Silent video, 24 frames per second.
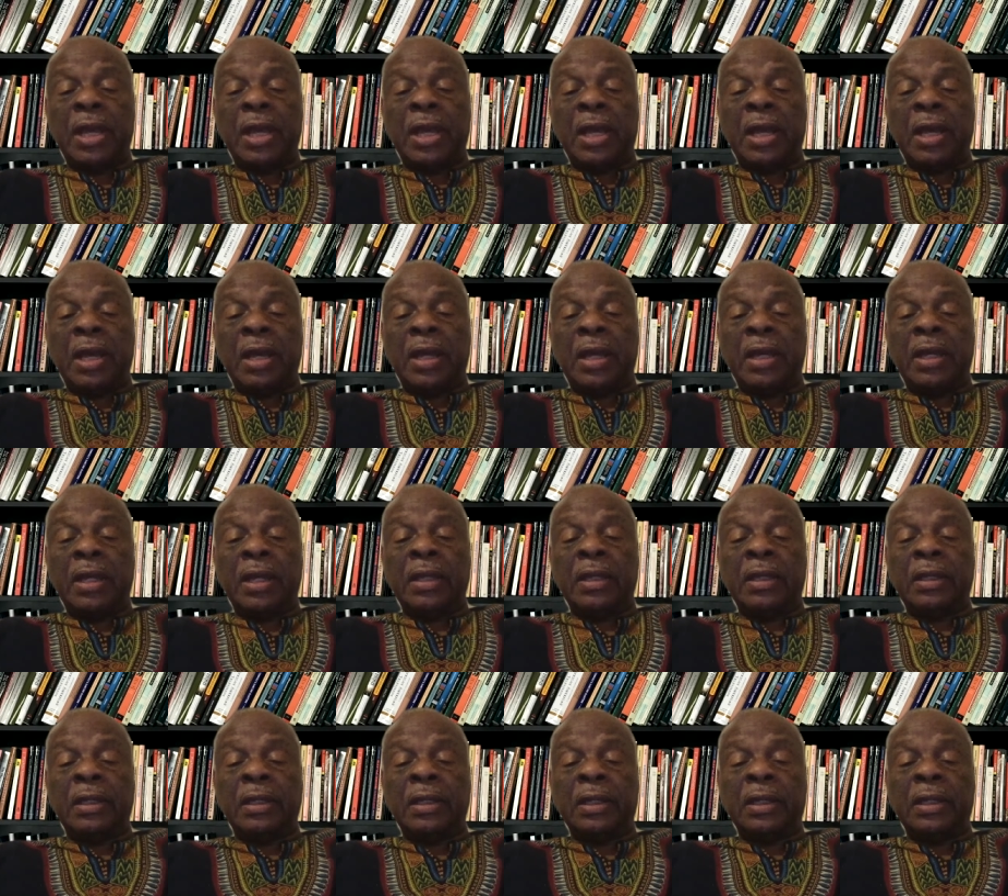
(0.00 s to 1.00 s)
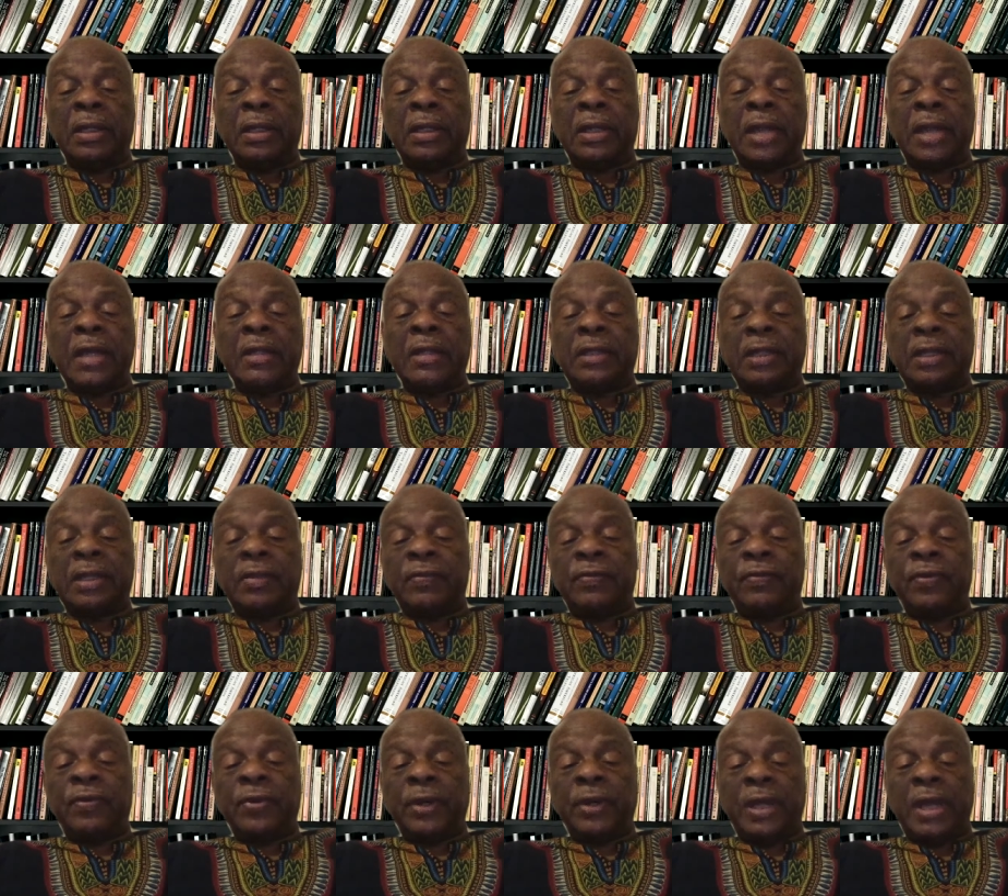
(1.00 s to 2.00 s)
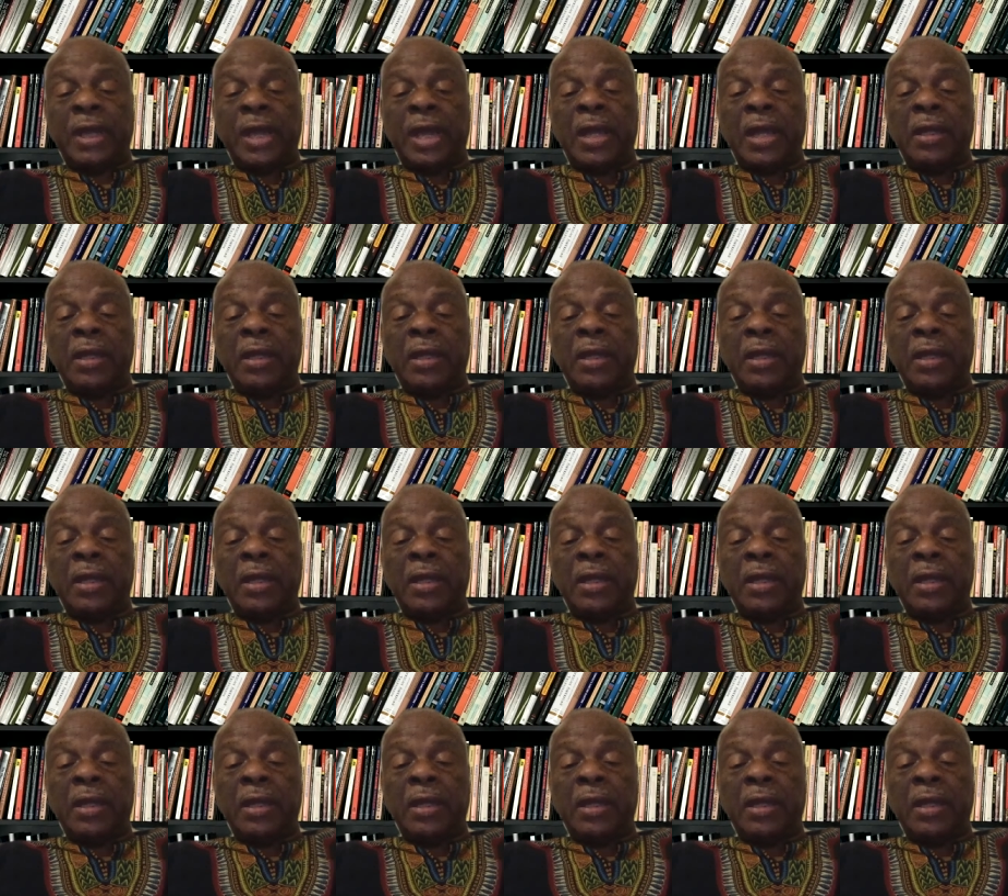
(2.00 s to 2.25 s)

in 1948.